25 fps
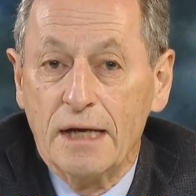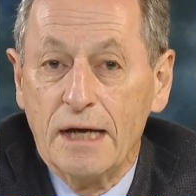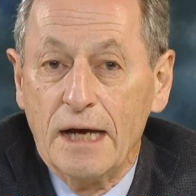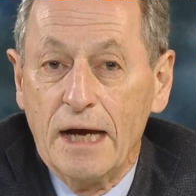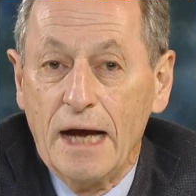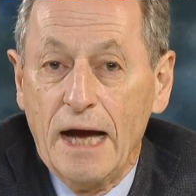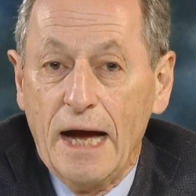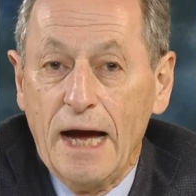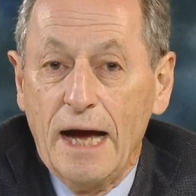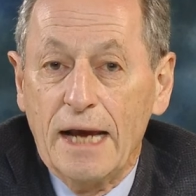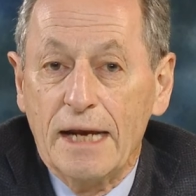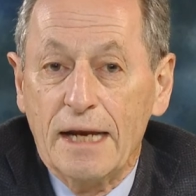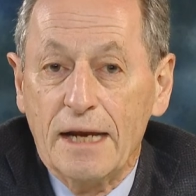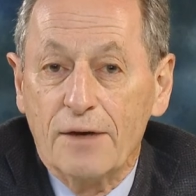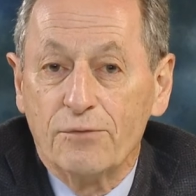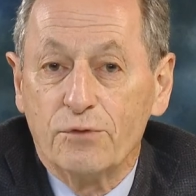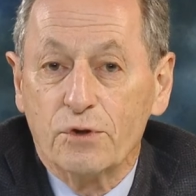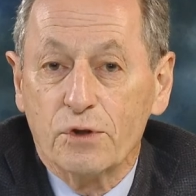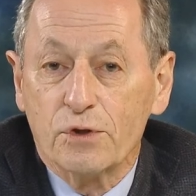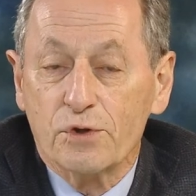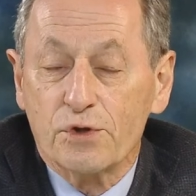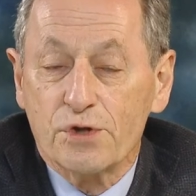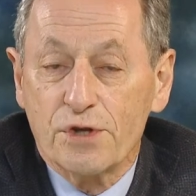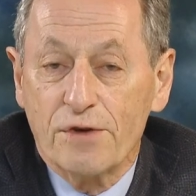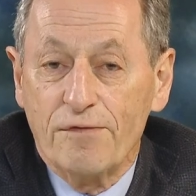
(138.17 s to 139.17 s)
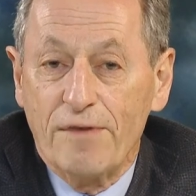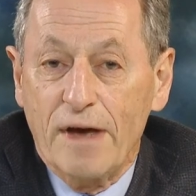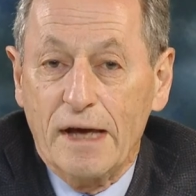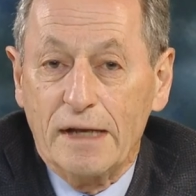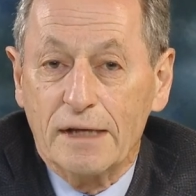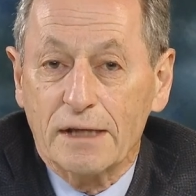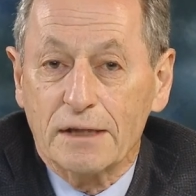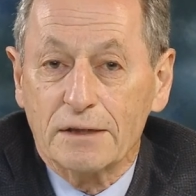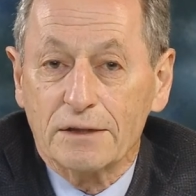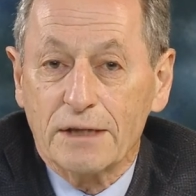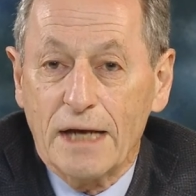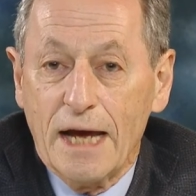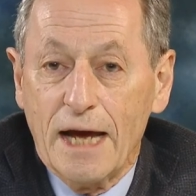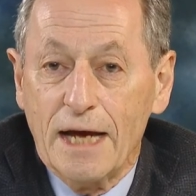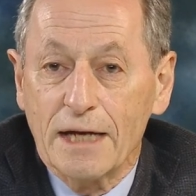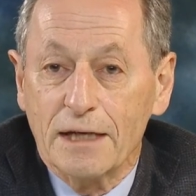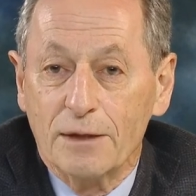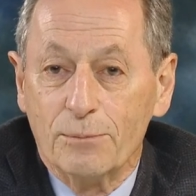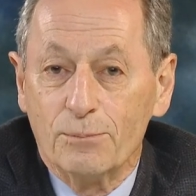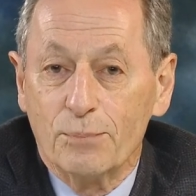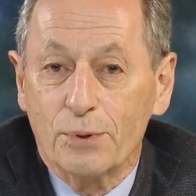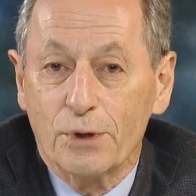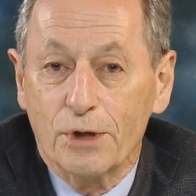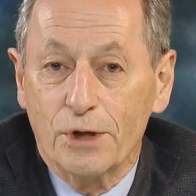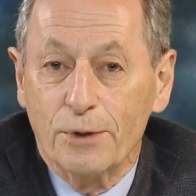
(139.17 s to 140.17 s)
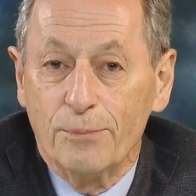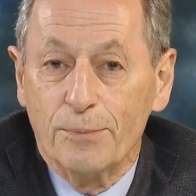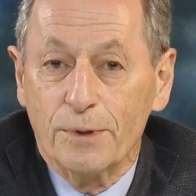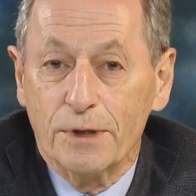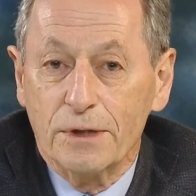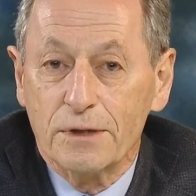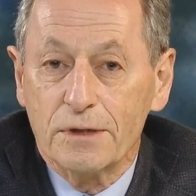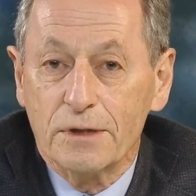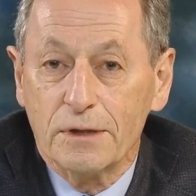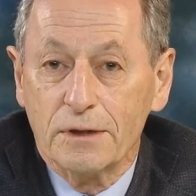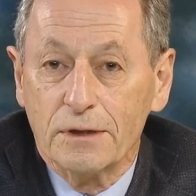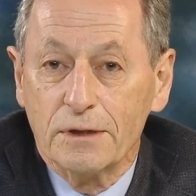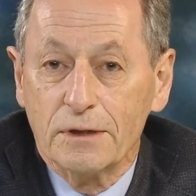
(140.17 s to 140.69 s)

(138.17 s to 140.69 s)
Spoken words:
high levels of adult unemployment.